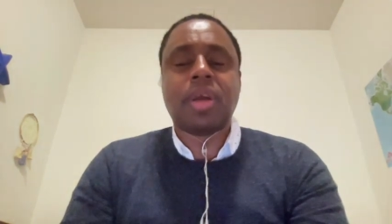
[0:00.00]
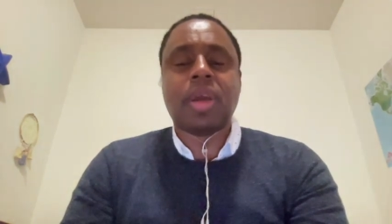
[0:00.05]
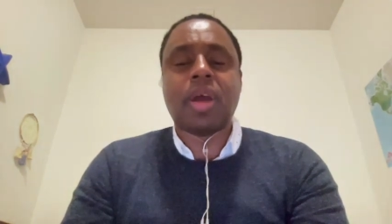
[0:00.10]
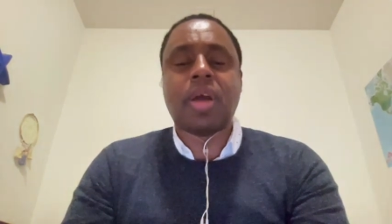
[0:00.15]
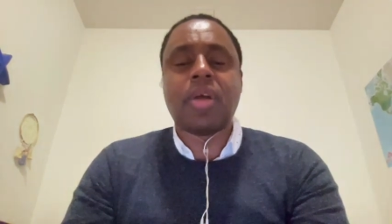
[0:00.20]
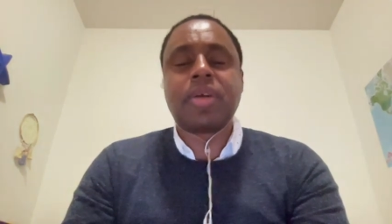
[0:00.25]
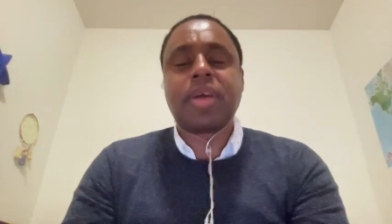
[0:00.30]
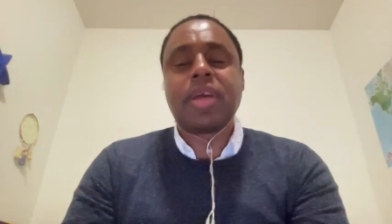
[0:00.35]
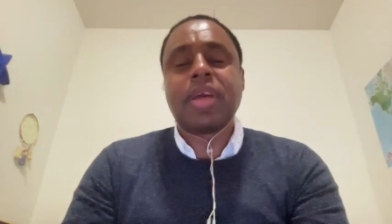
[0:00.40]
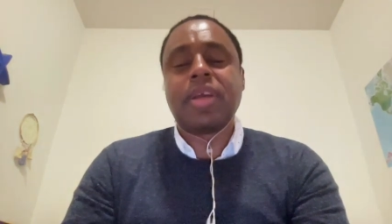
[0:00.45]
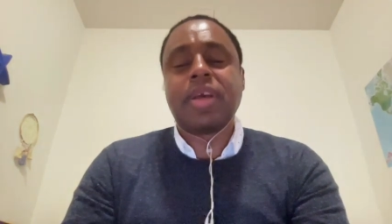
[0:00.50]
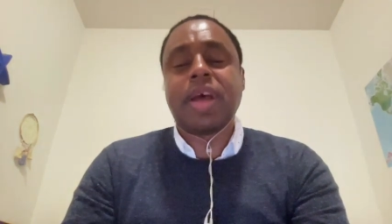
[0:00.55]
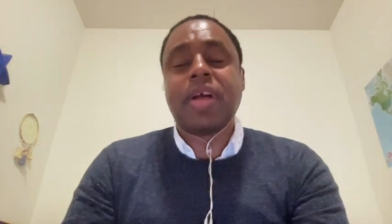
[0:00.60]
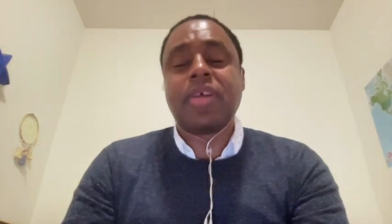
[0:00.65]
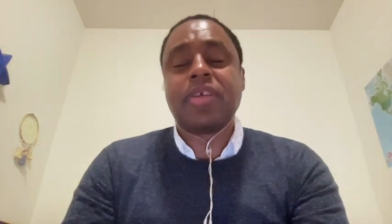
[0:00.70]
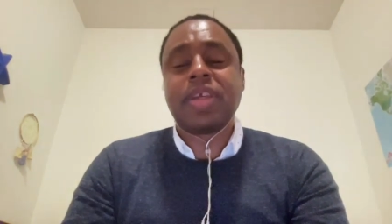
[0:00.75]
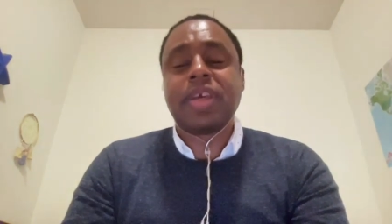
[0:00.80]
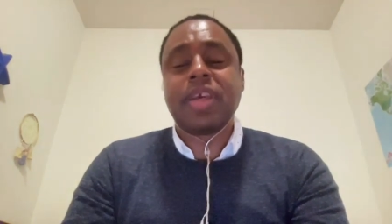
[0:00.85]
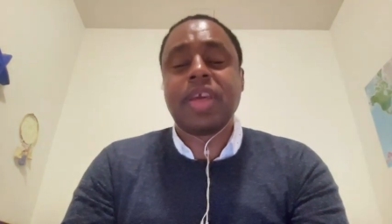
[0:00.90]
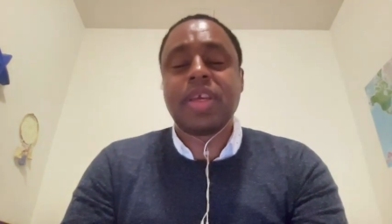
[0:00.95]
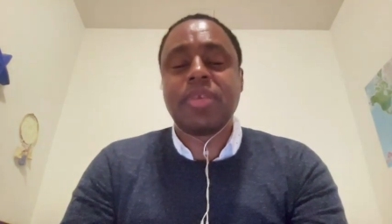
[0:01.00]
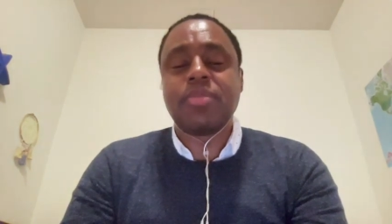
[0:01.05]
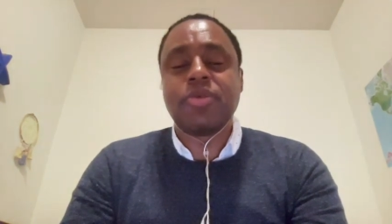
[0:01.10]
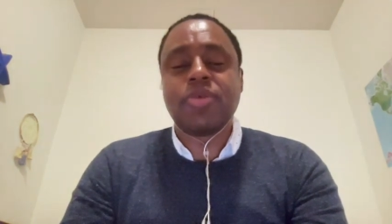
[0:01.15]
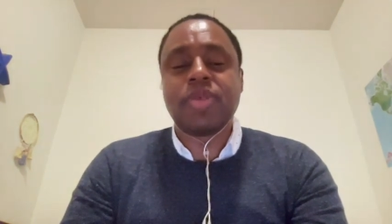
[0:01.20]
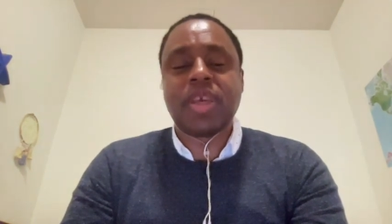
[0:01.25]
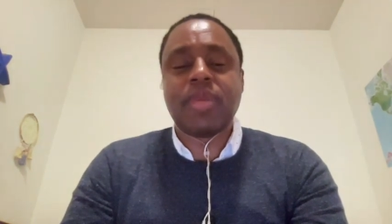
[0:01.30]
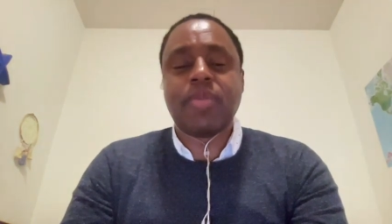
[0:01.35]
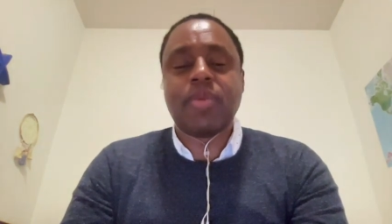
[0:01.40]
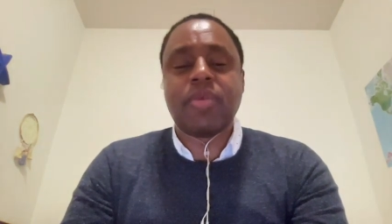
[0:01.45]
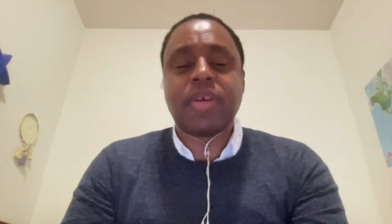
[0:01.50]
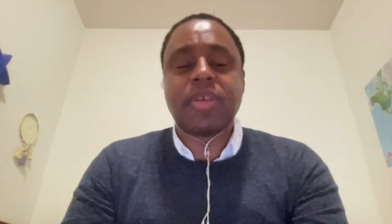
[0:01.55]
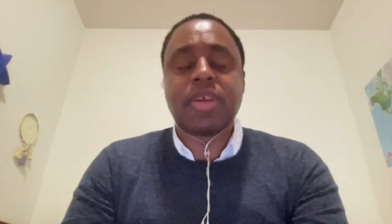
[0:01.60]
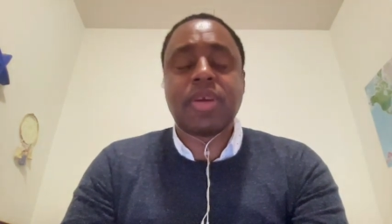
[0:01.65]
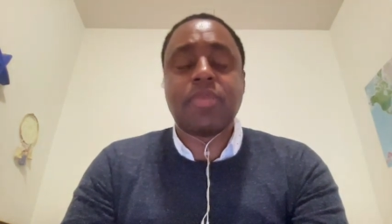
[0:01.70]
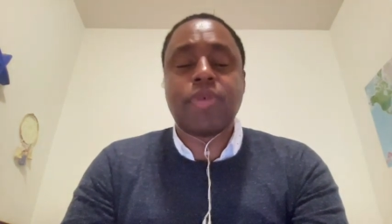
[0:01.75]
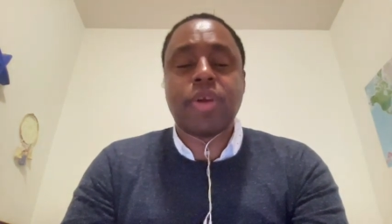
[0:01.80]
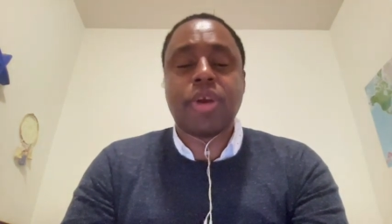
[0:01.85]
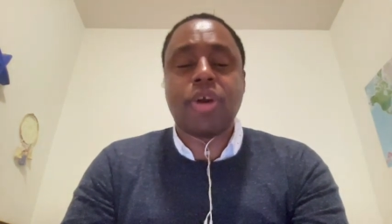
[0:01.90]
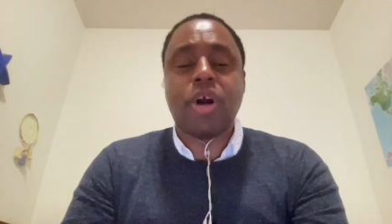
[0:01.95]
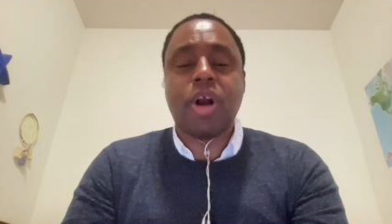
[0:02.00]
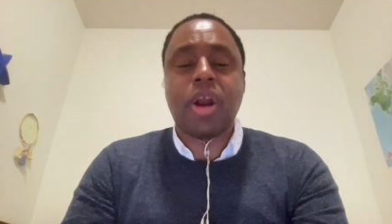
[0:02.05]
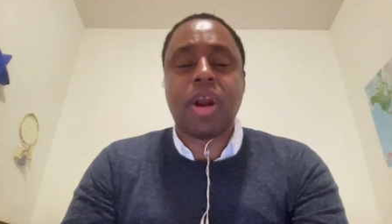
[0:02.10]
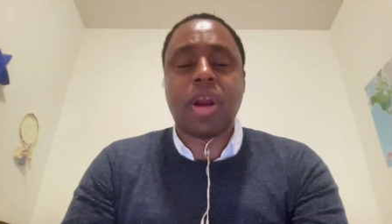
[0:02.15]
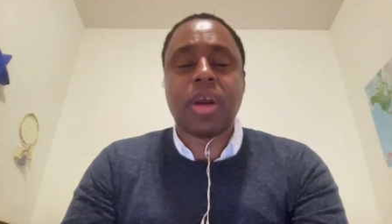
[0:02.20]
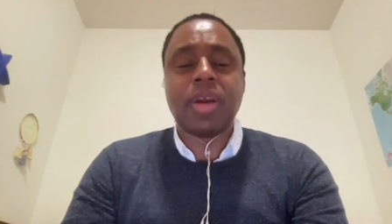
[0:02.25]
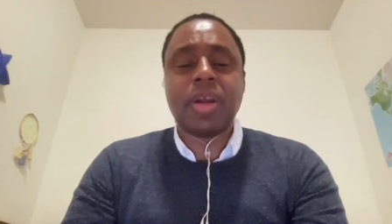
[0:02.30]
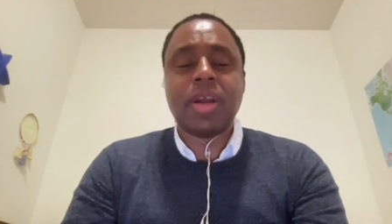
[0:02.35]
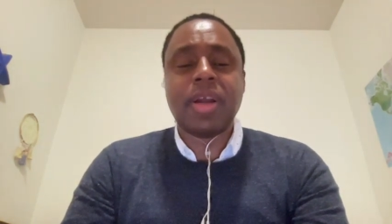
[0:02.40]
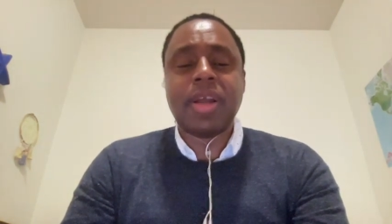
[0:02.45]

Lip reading: Helsinki's Museum of Contemporary Art,